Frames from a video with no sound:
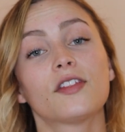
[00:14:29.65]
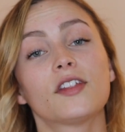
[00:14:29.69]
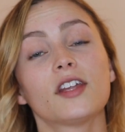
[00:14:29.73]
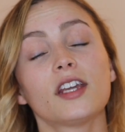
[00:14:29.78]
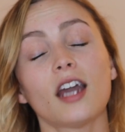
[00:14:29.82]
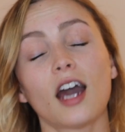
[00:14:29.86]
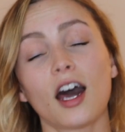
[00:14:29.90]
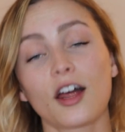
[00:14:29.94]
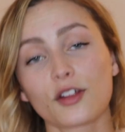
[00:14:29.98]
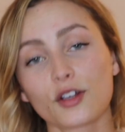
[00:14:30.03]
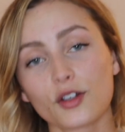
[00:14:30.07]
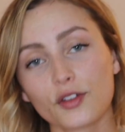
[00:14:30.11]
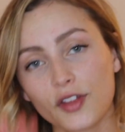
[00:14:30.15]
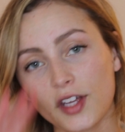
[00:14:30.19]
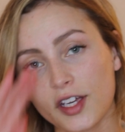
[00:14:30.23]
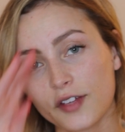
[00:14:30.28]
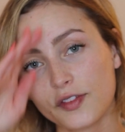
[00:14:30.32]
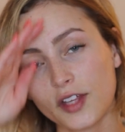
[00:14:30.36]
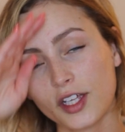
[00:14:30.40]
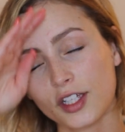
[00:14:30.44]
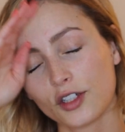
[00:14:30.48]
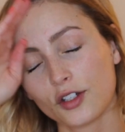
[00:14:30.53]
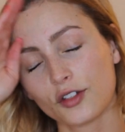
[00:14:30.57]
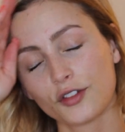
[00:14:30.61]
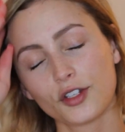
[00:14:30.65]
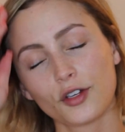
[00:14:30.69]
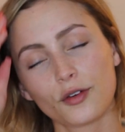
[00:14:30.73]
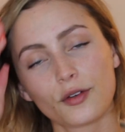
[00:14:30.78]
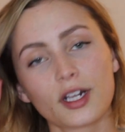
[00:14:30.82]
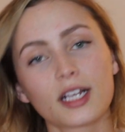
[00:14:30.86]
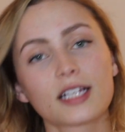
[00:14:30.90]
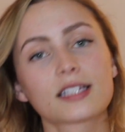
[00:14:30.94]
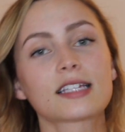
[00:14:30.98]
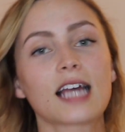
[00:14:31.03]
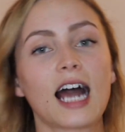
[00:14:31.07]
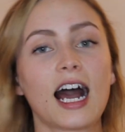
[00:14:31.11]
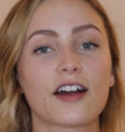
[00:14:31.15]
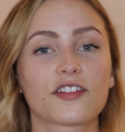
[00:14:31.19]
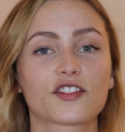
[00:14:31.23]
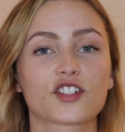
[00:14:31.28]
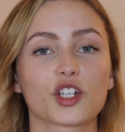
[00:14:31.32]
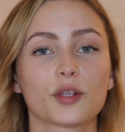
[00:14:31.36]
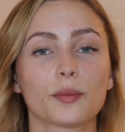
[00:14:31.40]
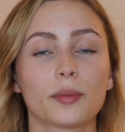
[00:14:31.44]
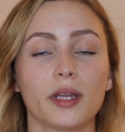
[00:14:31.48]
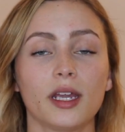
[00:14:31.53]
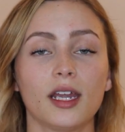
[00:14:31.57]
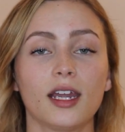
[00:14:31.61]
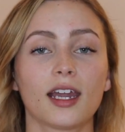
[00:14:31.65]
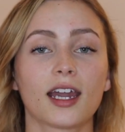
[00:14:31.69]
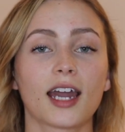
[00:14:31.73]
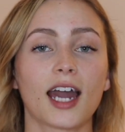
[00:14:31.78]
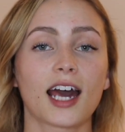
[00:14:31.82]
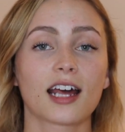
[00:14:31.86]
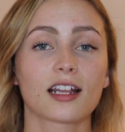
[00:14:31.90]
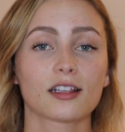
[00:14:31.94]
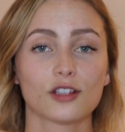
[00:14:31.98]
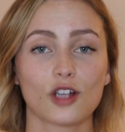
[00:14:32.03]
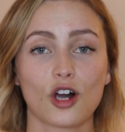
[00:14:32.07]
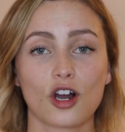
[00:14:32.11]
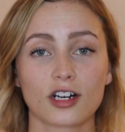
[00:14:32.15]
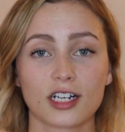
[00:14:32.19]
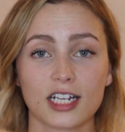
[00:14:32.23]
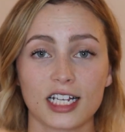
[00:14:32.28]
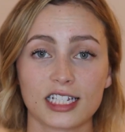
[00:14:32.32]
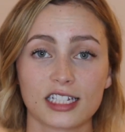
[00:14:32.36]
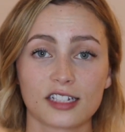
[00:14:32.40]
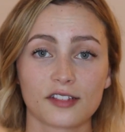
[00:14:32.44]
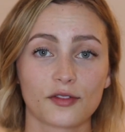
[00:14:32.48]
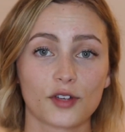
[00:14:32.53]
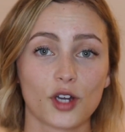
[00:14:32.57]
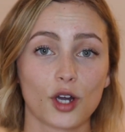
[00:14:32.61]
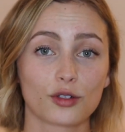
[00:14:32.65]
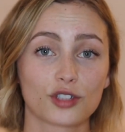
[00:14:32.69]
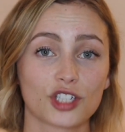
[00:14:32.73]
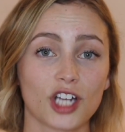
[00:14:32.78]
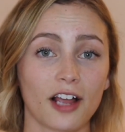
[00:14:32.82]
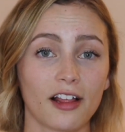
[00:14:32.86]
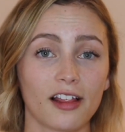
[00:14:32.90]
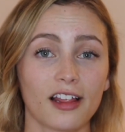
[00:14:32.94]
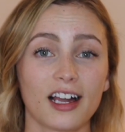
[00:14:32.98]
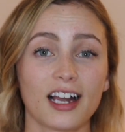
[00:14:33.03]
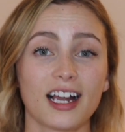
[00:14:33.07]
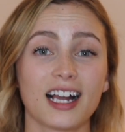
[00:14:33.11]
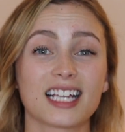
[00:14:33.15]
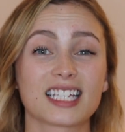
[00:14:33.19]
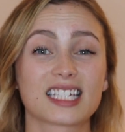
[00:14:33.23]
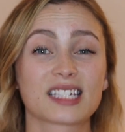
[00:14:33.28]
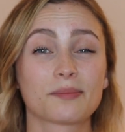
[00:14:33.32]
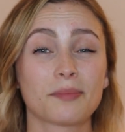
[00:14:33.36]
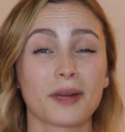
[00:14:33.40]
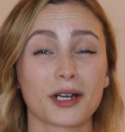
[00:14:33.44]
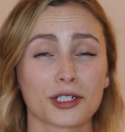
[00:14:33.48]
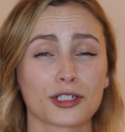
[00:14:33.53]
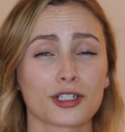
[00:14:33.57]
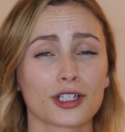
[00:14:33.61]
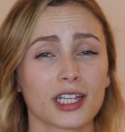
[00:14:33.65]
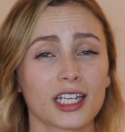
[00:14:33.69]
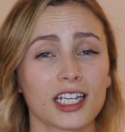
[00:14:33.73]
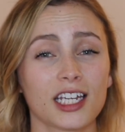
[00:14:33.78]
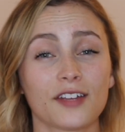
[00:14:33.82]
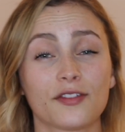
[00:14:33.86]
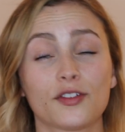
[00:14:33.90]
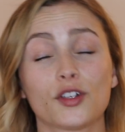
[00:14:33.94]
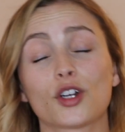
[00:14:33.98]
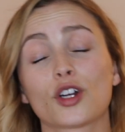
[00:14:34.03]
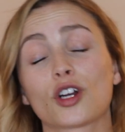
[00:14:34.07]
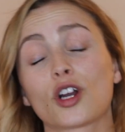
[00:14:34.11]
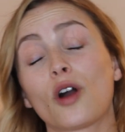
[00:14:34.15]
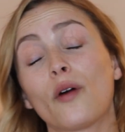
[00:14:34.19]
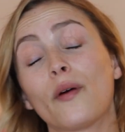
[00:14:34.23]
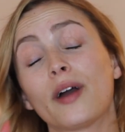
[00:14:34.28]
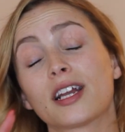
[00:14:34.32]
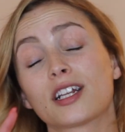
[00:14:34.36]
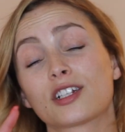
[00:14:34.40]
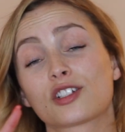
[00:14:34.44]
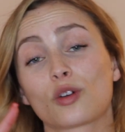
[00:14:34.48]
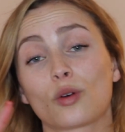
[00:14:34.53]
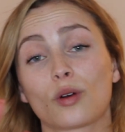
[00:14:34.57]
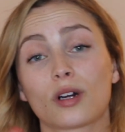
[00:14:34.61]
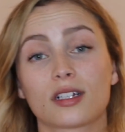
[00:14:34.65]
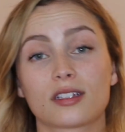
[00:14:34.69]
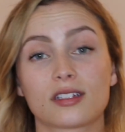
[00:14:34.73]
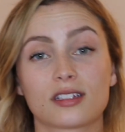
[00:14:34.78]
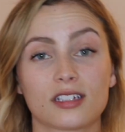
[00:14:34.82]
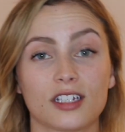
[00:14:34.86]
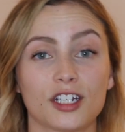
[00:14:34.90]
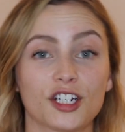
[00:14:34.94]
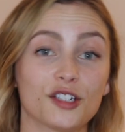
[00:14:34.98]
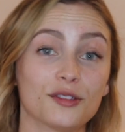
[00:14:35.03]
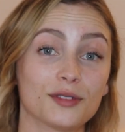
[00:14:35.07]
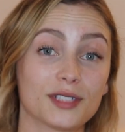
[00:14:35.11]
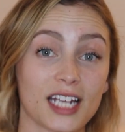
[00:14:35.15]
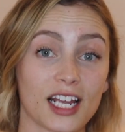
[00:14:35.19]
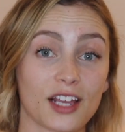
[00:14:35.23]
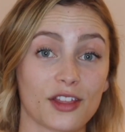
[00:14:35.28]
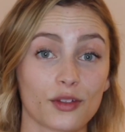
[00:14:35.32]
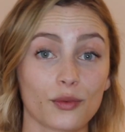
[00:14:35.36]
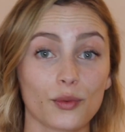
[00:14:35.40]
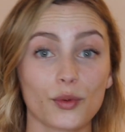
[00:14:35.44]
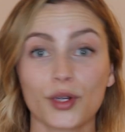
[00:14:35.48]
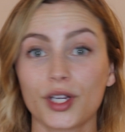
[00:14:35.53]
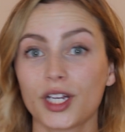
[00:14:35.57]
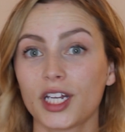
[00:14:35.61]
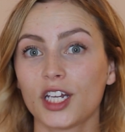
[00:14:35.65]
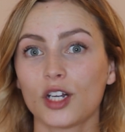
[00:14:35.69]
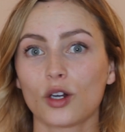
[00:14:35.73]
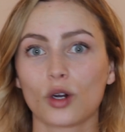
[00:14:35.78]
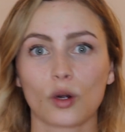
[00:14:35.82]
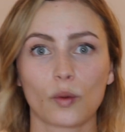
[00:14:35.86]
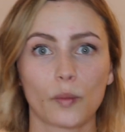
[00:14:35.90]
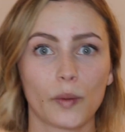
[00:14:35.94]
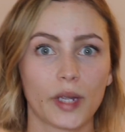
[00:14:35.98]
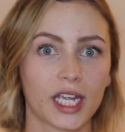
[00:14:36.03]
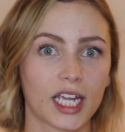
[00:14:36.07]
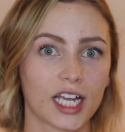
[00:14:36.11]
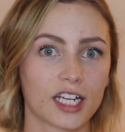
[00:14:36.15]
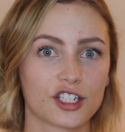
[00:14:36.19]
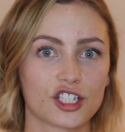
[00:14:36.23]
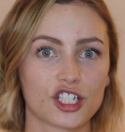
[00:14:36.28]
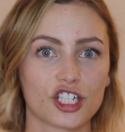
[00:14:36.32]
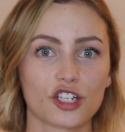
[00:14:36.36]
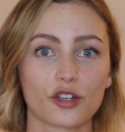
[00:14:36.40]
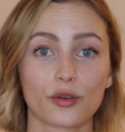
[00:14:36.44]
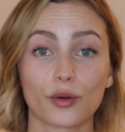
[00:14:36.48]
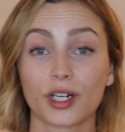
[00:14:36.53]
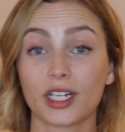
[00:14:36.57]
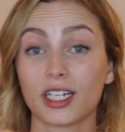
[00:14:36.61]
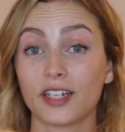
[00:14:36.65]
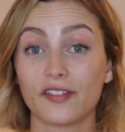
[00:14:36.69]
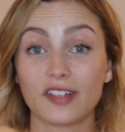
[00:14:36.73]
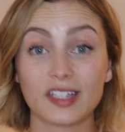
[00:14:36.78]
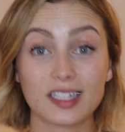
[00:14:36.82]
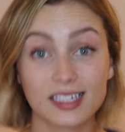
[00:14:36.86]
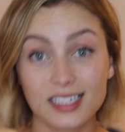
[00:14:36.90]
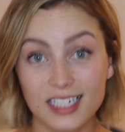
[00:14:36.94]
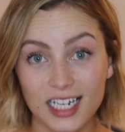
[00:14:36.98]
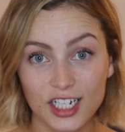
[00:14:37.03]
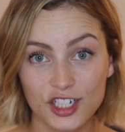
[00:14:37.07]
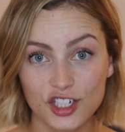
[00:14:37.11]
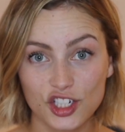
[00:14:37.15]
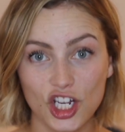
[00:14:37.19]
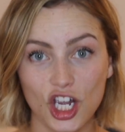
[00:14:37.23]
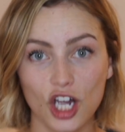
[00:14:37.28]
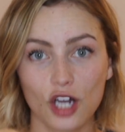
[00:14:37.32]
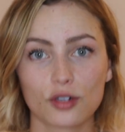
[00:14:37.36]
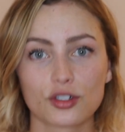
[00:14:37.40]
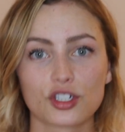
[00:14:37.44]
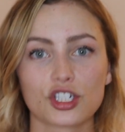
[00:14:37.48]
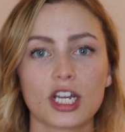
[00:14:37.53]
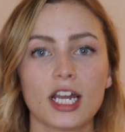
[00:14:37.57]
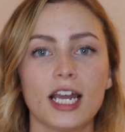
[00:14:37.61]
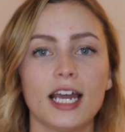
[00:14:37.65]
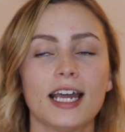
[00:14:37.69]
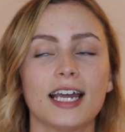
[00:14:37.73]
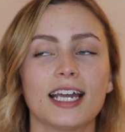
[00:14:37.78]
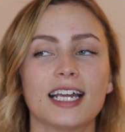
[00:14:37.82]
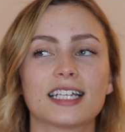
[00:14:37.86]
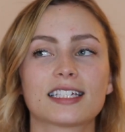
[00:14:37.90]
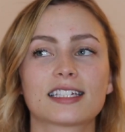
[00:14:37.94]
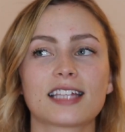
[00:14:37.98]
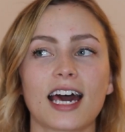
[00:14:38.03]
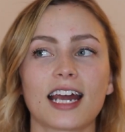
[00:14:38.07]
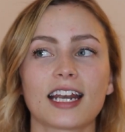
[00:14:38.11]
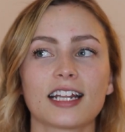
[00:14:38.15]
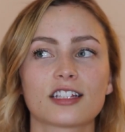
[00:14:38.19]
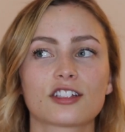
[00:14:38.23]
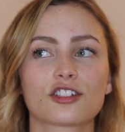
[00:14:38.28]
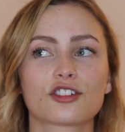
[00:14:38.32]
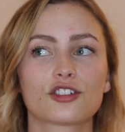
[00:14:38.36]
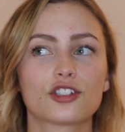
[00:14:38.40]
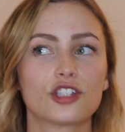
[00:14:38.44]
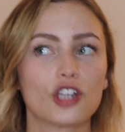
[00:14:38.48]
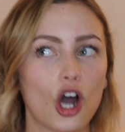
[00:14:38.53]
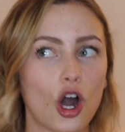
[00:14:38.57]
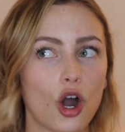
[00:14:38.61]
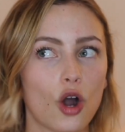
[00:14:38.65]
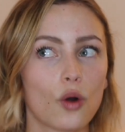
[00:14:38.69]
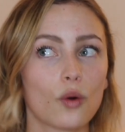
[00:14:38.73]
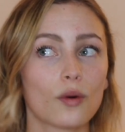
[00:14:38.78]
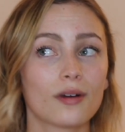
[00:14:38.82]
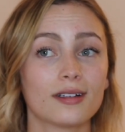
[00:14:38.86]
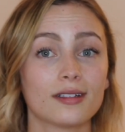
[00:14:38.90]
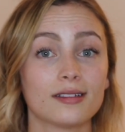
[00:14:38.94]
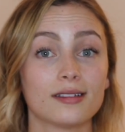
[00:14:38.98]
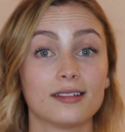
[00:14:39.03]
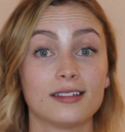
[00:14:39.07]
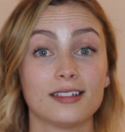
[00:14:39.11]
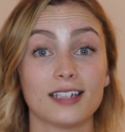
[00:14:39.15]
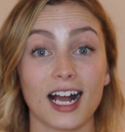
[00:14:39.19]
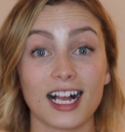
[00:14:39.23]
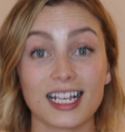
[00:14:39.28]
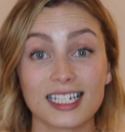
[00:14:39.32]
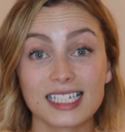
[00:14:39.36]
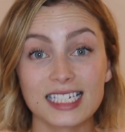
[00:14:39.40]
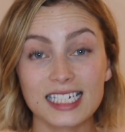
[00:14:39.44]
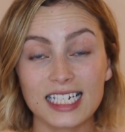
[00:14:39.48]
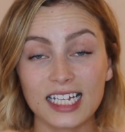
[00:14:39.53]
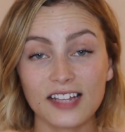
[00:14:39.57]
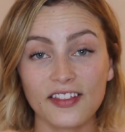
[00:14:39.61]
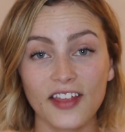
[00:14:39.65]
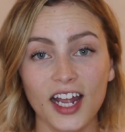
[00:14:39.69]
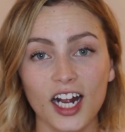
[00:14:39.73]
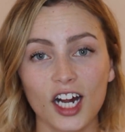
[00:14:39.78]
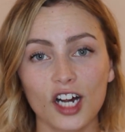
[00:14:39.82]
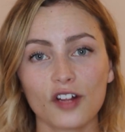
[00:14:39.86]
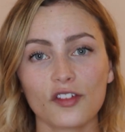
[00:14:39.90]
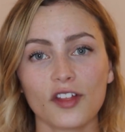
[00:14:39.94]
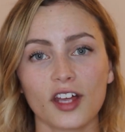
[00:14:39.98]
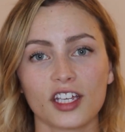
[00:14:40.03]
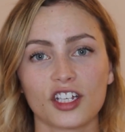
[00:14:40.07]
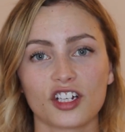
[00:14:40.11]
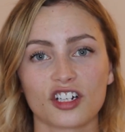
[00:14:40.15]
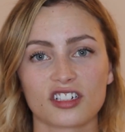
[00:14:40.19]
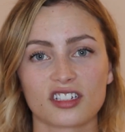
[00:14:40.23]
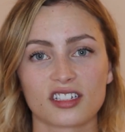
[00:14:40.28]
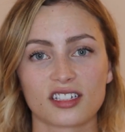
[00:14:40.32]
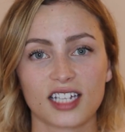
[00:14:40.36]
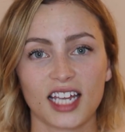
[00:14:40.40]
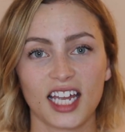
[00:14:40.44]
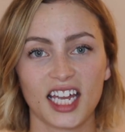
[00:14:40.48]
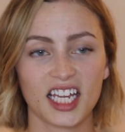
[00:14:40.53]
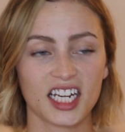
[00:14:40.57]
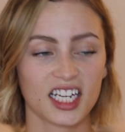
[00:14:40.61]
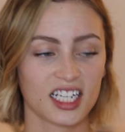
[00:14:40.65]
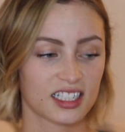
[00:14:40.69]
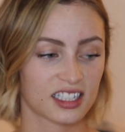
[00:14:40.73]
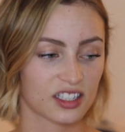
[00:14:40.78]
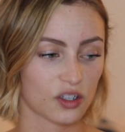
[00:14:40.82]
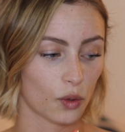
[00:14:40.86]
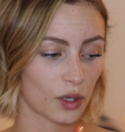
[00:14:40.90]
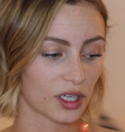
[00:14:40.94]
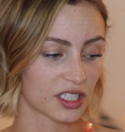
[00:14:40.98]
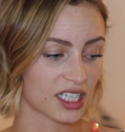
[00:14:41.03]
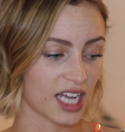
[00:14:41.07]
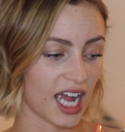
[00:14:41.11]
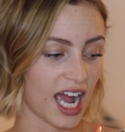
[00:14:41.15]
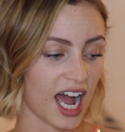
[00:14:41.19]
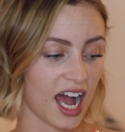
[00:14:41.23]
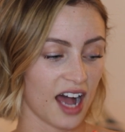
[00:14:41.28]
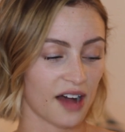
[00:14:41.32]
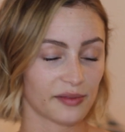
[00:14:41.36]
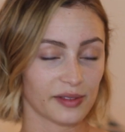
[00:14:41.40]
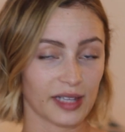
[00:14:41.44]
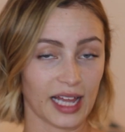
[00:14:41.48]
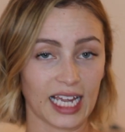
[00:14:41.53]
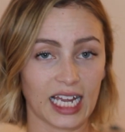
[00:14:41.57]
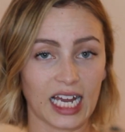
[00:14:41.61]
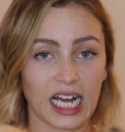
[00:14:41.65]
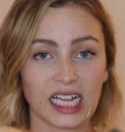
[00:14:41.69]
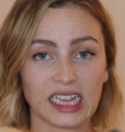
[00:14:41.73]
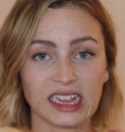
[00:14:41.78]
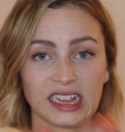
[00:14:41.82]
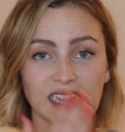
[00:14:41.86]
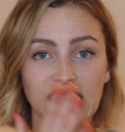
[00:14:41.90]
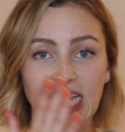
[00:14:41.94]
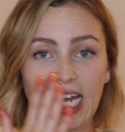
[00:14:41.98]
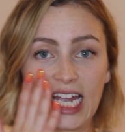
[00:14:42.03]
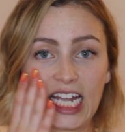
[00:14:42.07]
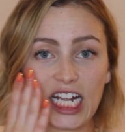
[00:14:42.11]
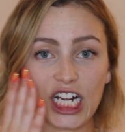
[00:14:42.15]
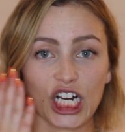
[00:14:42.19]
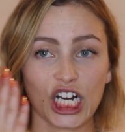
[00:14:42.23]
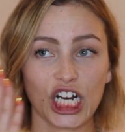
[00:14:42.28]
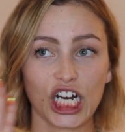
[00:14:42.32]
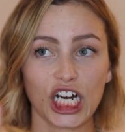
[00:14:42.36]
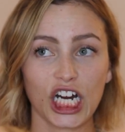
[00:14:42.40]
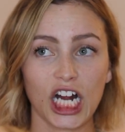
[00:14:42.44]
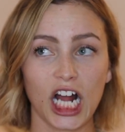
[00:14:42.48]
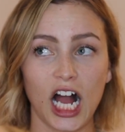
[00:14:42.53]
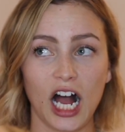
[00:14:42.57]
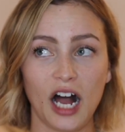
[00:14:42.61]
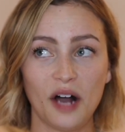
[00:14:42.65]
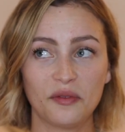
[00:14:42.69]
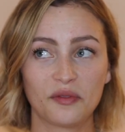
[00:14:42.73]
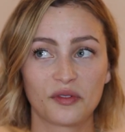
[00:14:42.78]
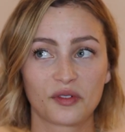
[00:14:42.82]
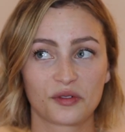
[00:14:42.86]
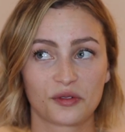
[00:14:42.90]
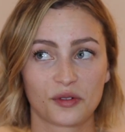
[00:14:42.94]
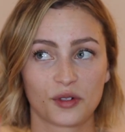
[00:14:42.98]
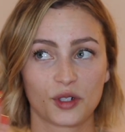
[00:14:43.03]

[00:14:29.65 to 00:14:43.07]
The other thing that you'll notice after being at long days of Coachella, especially if you're going towards, you know, day 3 or weekend 2 or even Stagecoach, is that it's so dusty there that your skin is going to have like a layer of